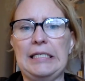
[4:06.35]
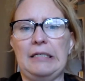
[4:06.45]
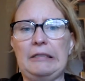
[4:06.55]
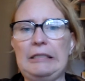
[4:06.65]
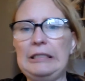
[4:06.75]

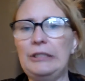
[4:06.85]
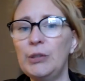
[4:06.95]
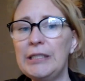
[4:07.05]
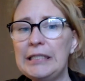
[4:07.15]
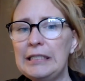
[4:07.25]

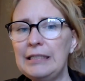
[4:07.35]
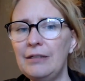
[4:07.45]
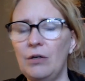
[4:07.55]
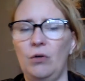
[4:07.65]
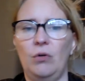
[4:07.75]

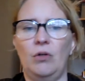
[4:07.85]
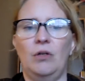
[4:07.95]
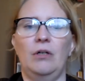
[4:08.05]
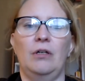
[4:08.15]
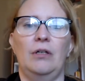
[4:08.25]
included,
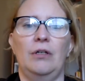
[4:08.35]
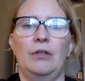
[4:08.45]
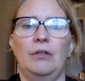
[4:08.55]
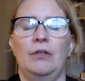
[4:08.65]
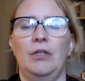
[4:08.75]

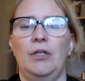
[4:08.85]
or